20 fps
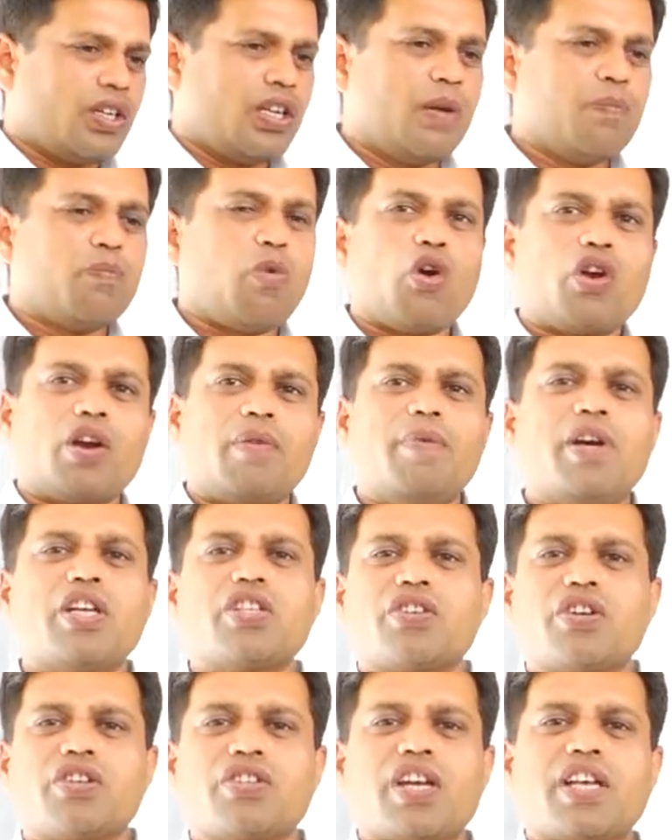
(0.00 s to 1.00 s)
important bits
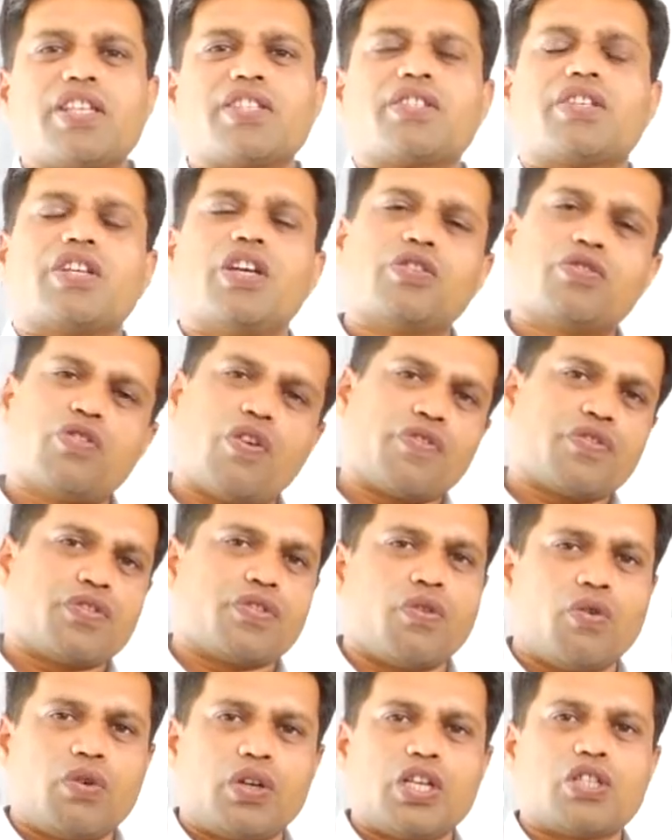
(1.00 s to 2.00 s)
such as Kirchhoff's
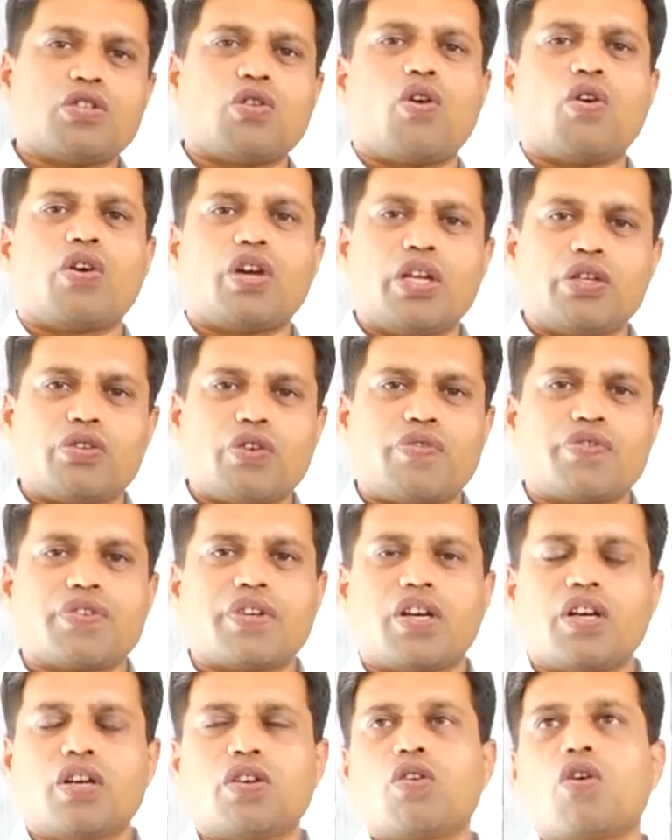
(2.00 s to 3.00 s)
voltage law, Kirchhoff's
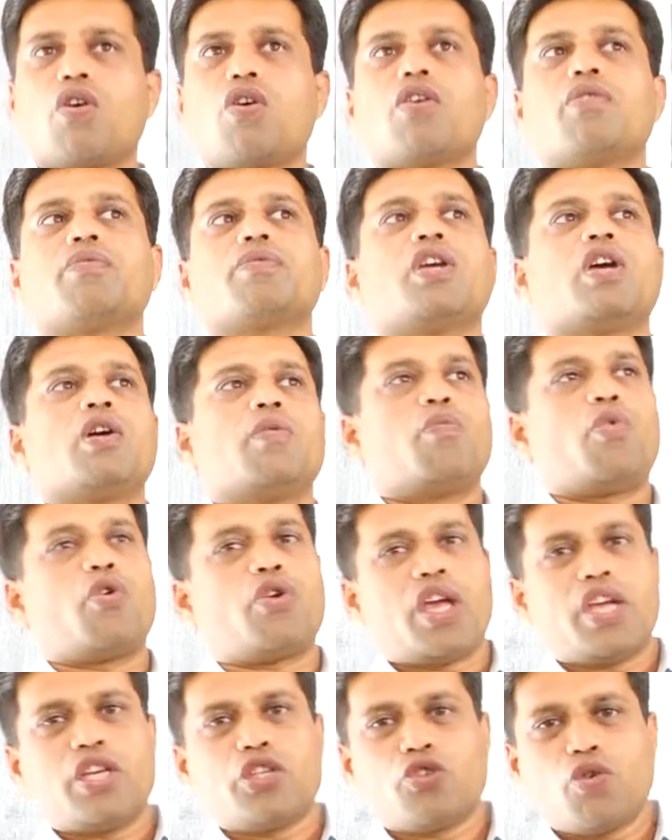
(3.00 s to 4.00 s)
current law,
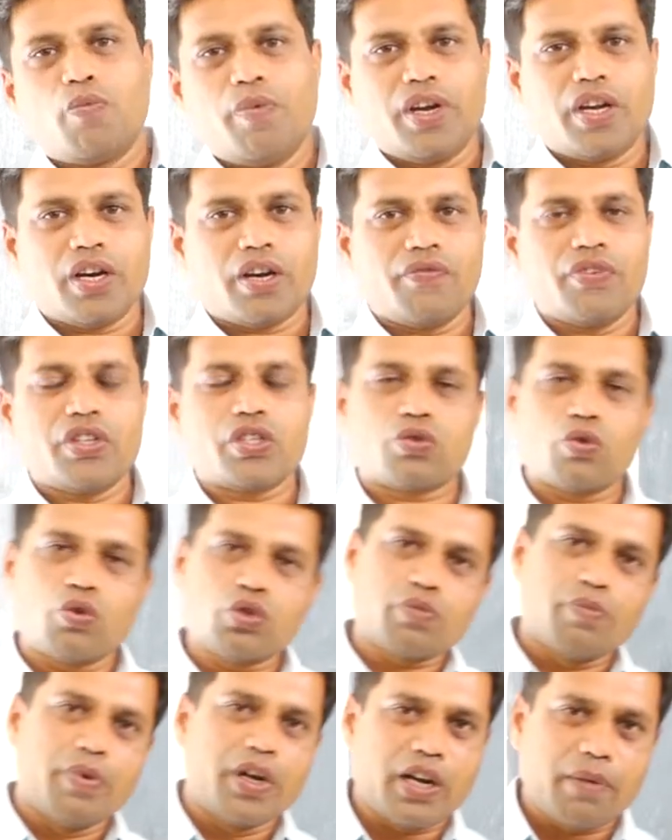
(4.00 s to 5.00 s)
potentiometer,
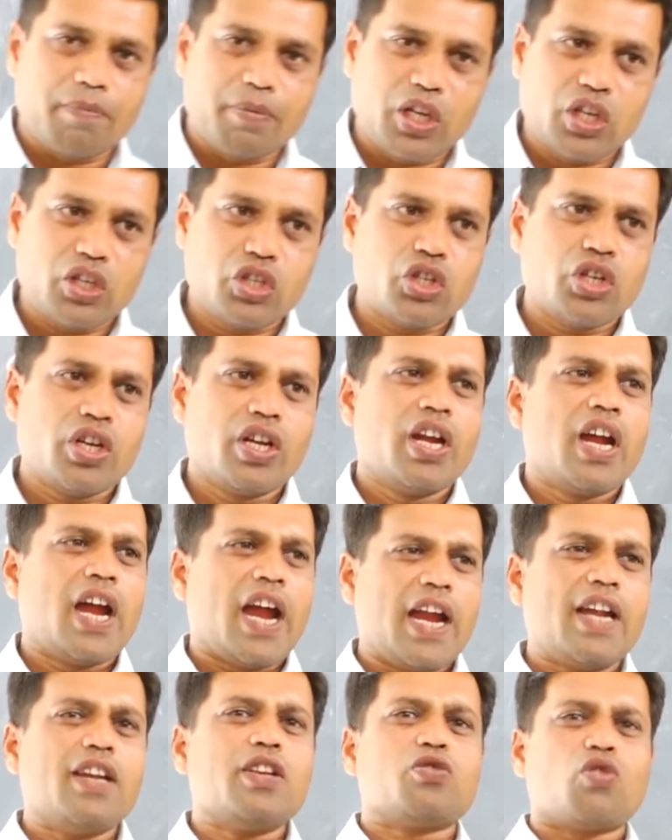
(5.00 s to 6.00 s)
Stone's-meter gauge,
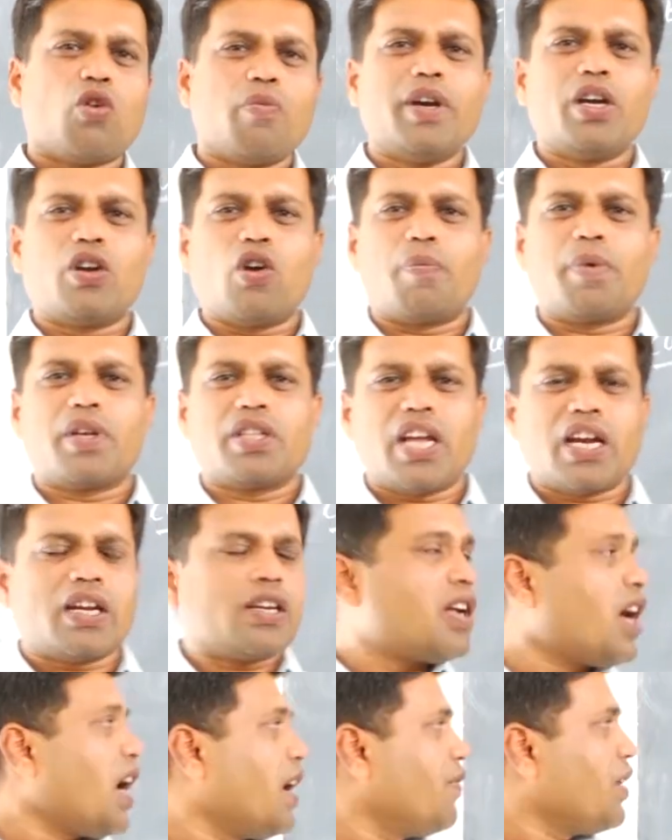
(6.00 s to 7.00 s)
and so many topics
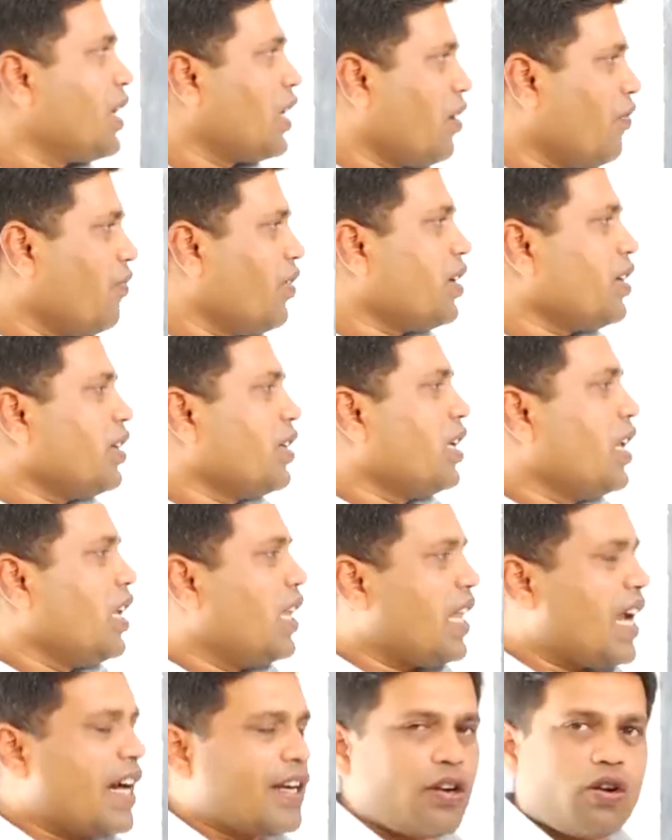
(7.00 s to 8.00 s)
that I will cover
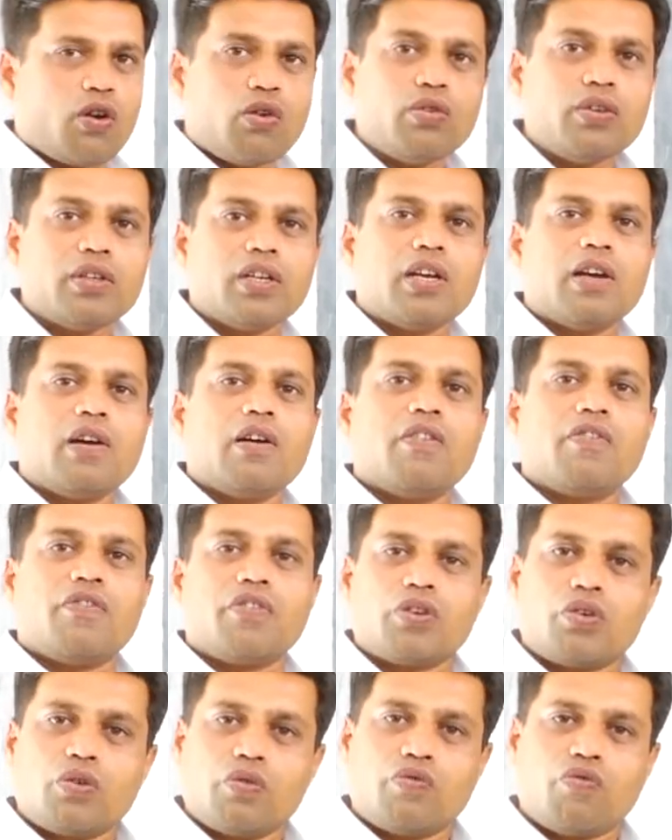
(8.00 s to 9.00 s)
later on.
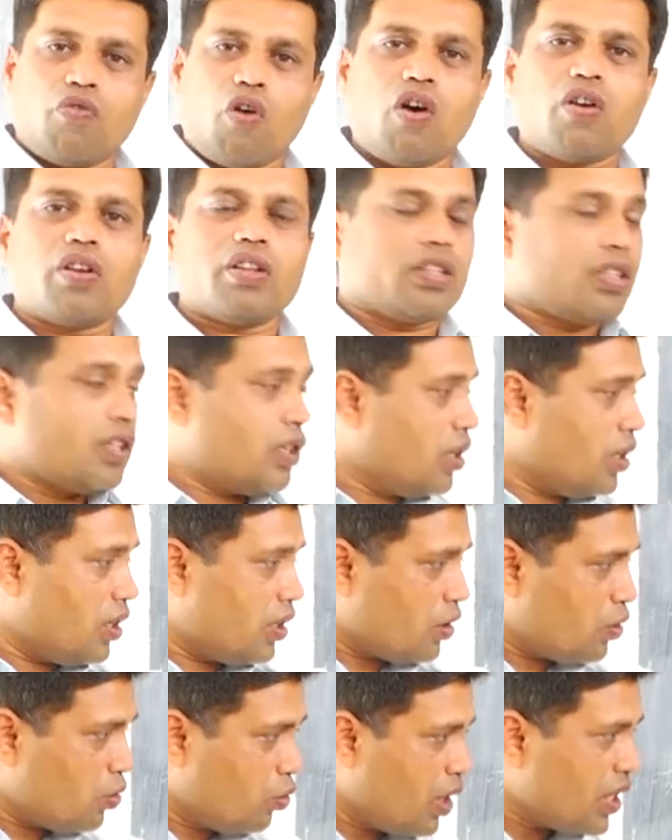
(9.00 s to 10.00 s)
For
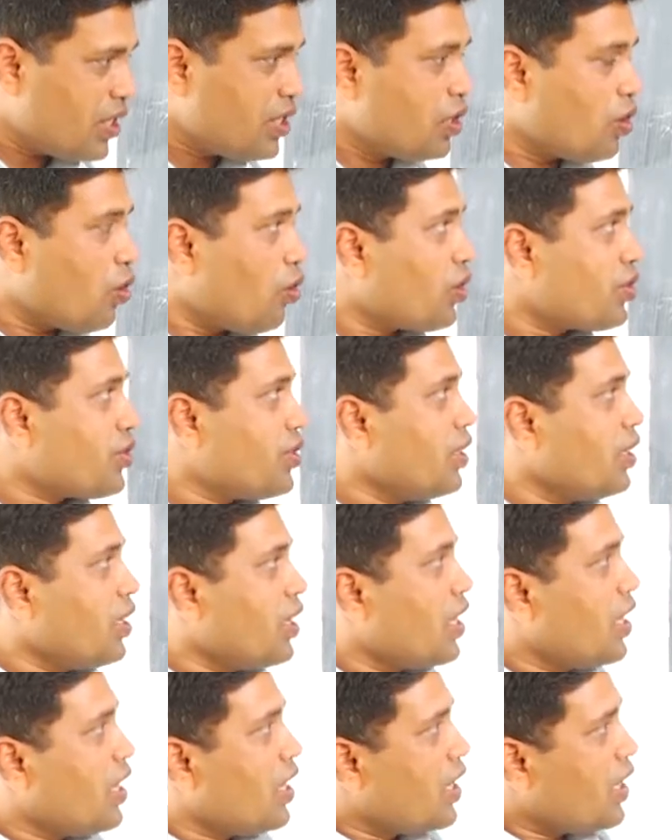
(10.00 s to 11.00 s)
today's
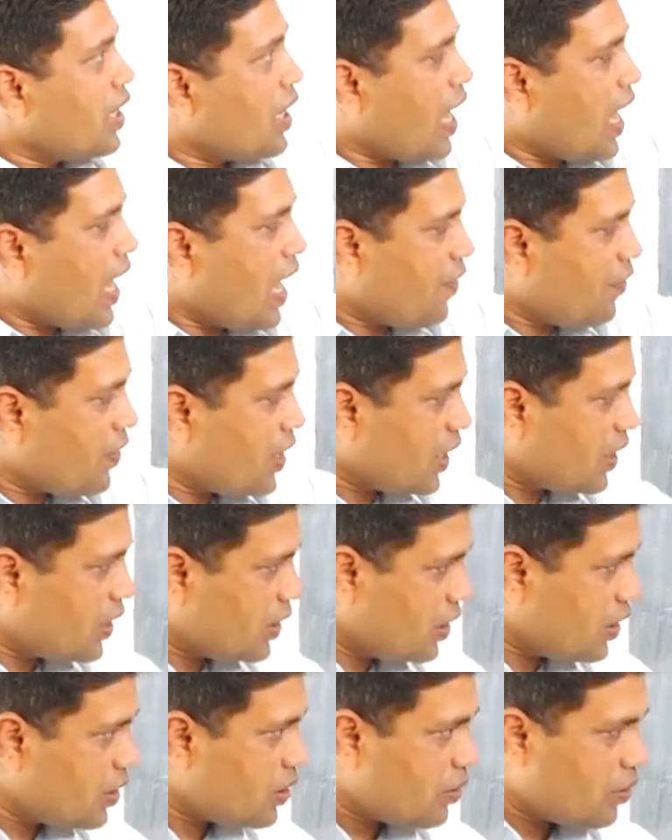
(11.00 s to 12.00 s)
introduction, I have
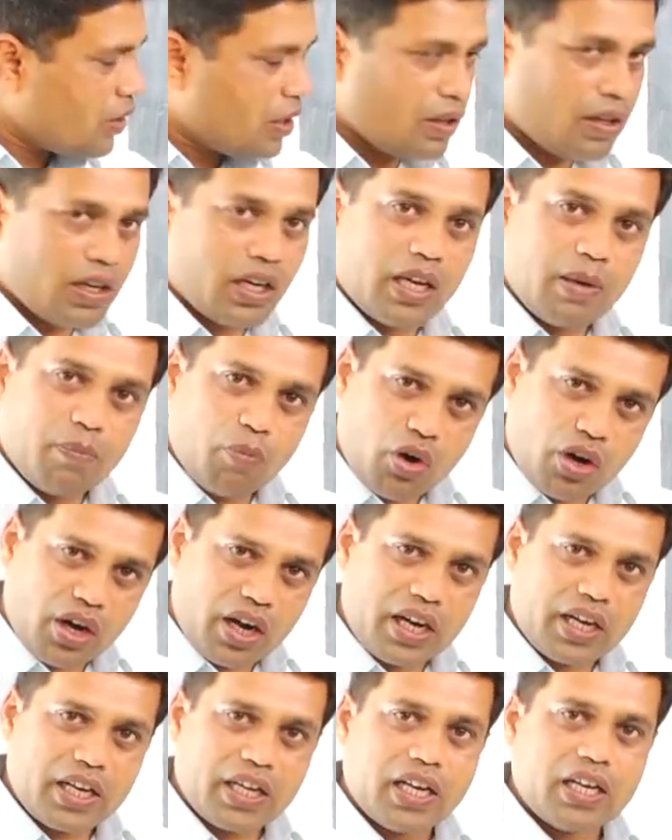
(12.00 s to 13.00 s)
taken this
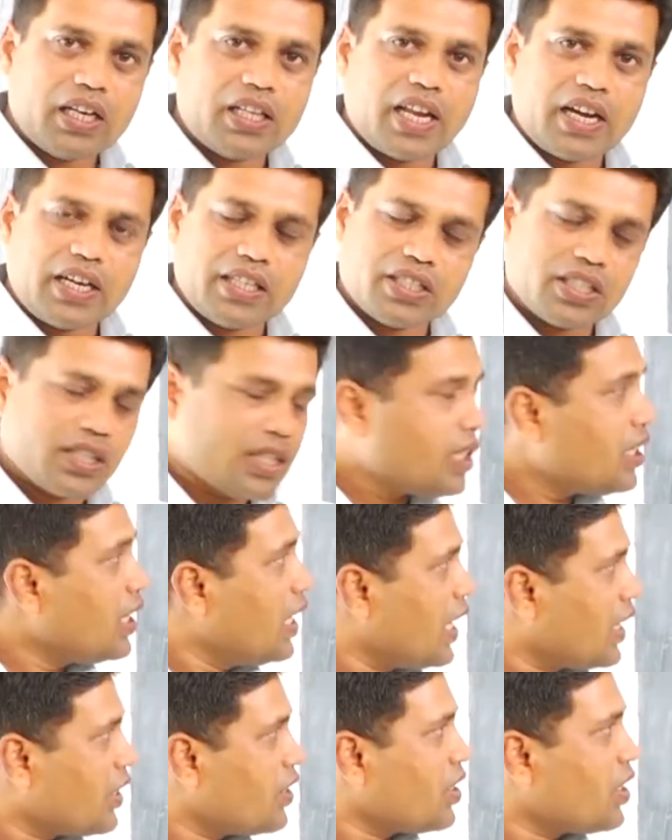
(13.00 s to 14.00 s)
important article, that is
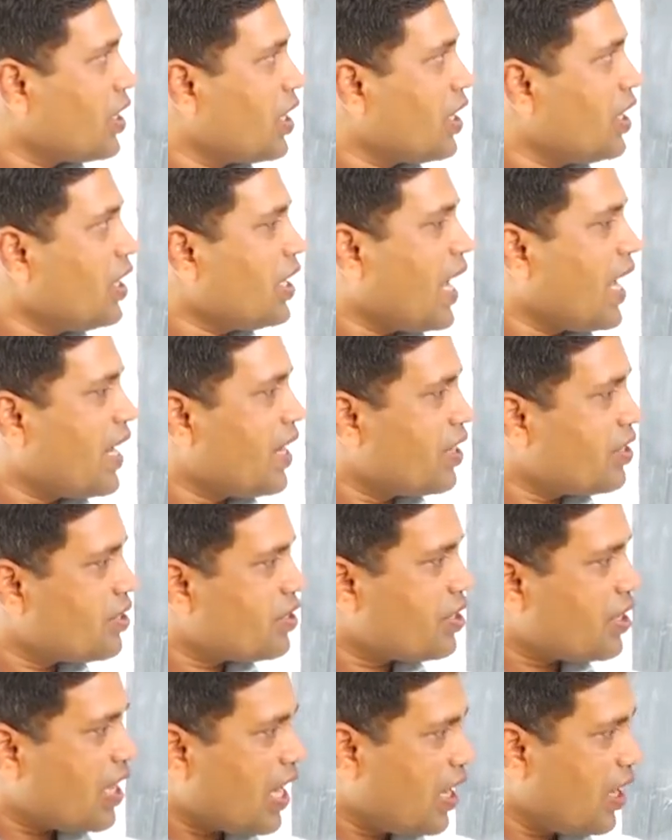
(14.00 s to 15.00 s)
electric current and
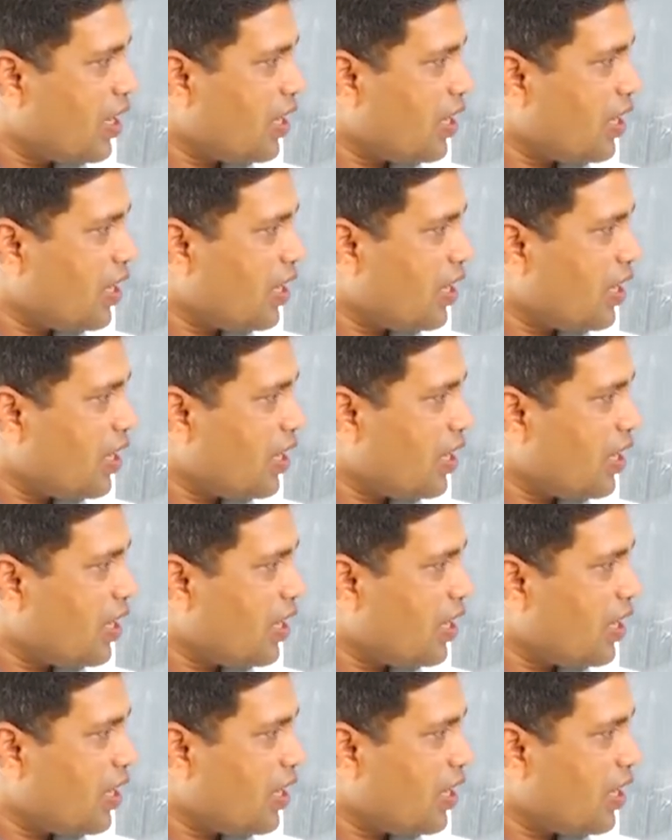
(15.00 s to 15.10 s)
its